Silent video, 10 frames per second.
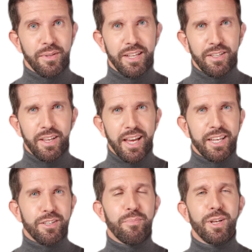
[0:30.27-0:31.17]
In
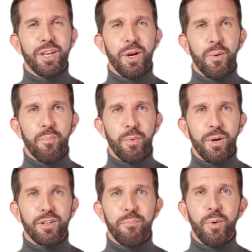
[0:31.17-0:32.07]
today's video, we'll
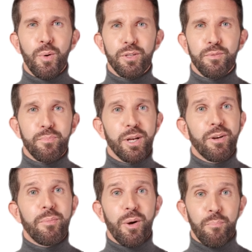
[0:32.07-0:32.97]
explore the
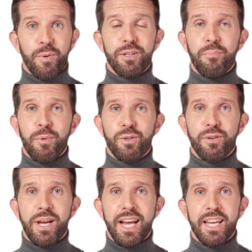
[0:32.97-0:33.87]
fundamental principles
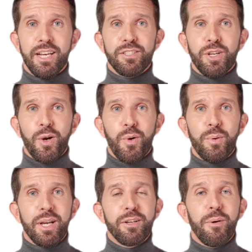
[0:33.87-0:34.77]
of ASO
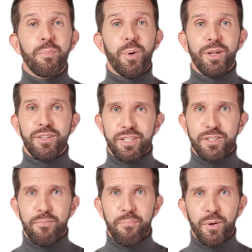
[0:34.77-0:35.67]
and the process
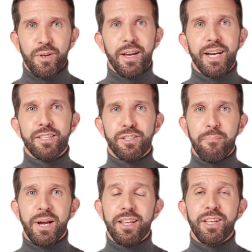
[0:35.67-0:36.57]
of building a
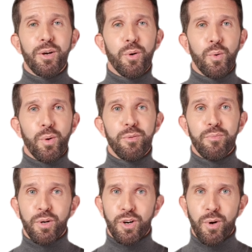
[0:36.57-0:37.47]
semantic core
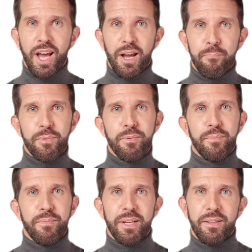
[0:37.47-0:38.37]
for your app.
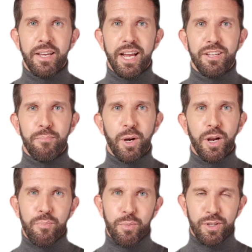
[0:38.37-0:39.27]
In the next
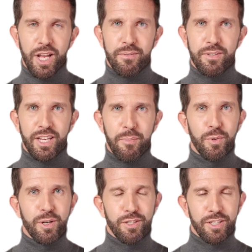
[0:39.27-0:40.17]
part, we'll dive
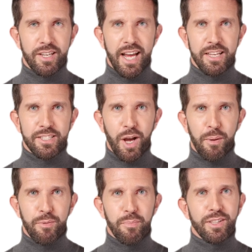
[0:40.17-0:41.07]
deeper into text
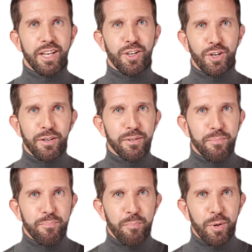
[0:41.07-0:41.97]
optimization
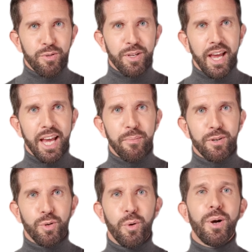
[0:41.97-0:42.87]
for both the App
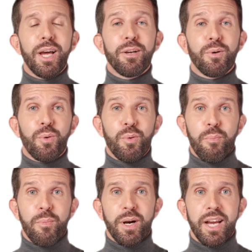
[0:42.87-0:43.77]
Store and Google
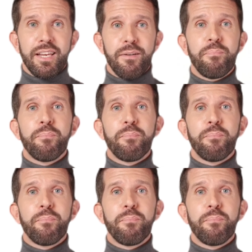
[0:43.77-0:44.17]
Play.